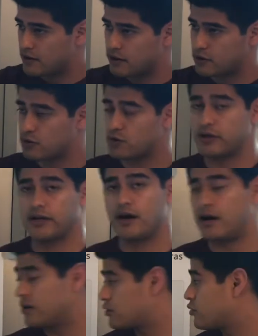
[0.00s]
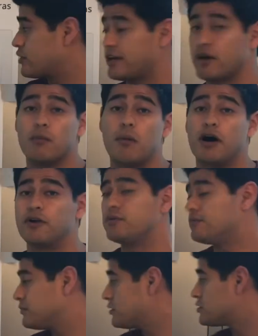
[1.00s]
create our model.
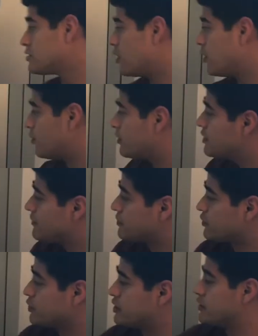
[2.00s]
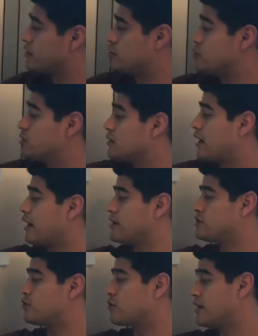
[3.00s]
So we
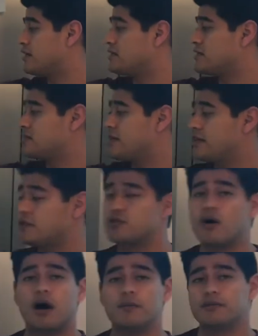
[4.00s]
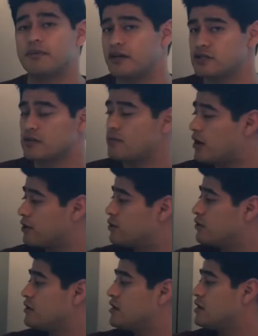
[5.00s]
utilize gradient descent to optimize our
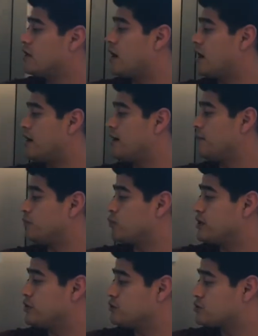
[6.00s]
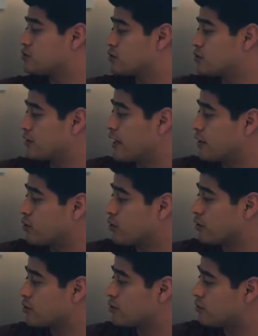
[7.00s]
model. We use
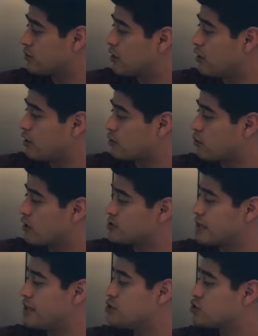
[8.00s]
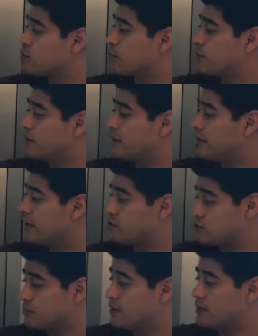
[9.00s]
categorical cross
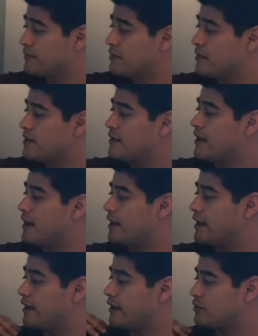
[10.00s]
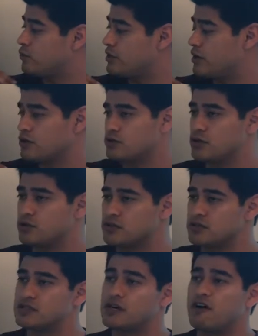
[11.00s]
entropy, and we also use a
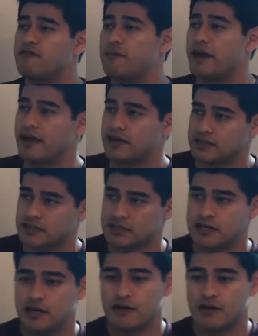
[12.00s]
softmax